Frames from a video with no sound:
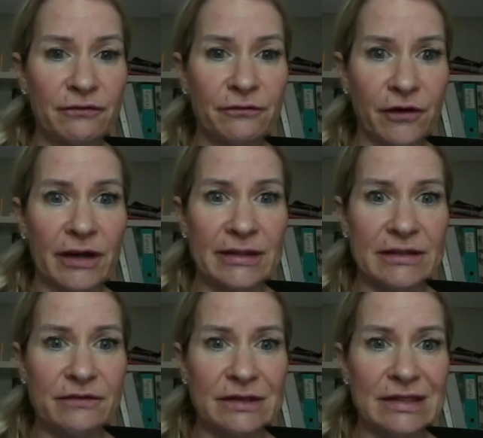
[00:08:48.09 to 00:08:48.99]
flights
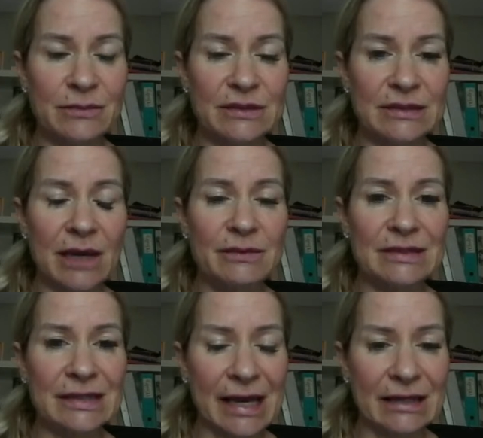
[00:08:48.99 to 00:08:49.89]
of steep steps
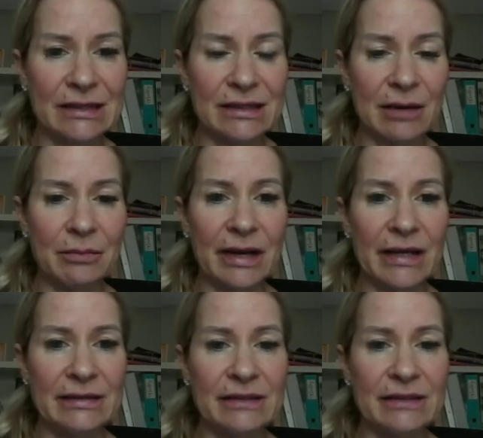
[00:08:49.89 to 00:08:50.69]
to get to that place.